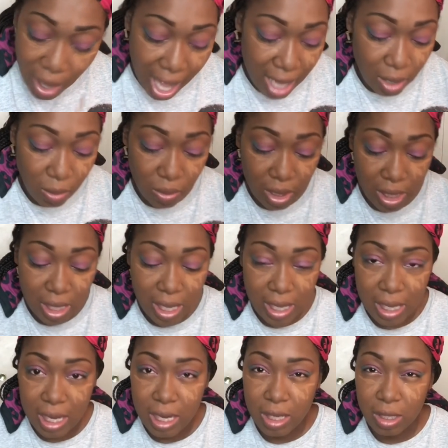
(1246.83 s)
I don't
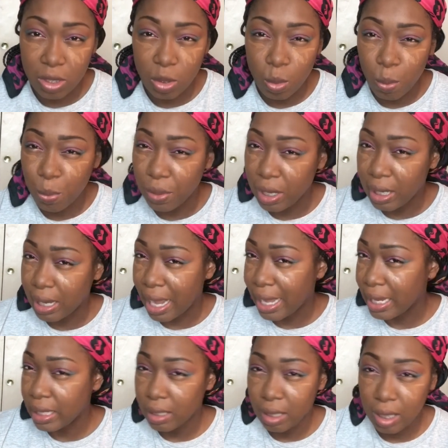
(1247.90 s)
need a super
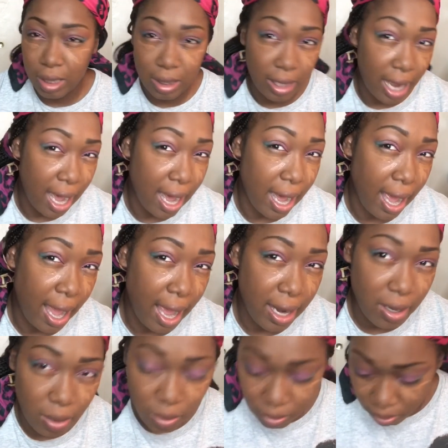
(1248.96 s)
light under eye.
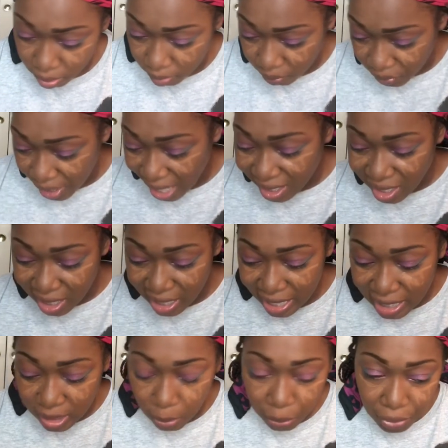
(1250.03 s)
That look
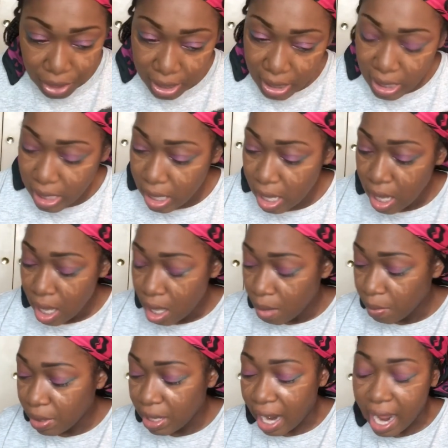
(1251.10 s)
is pretty,
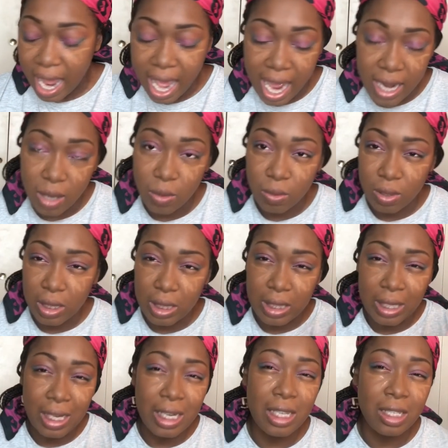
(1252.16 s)
but I don't
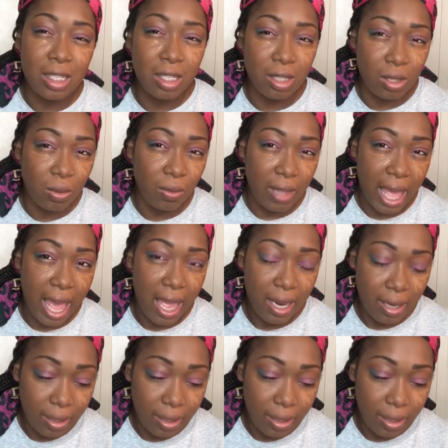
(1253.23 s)
need to do that.